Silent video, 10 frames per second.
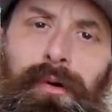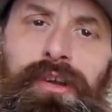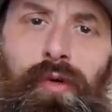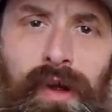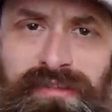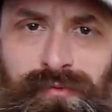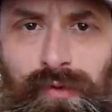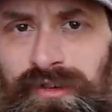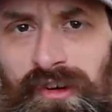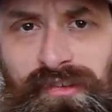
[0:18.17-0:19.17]
Put question
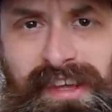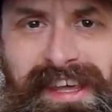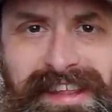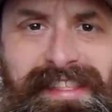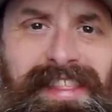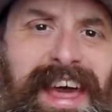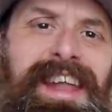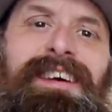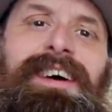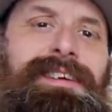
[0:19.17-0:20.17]
for Charles in
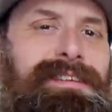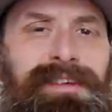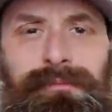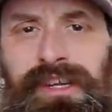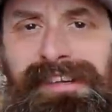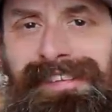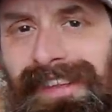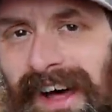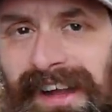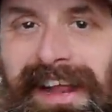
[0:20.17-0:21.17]
that subject
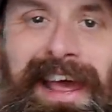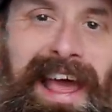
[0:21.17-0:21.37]
line.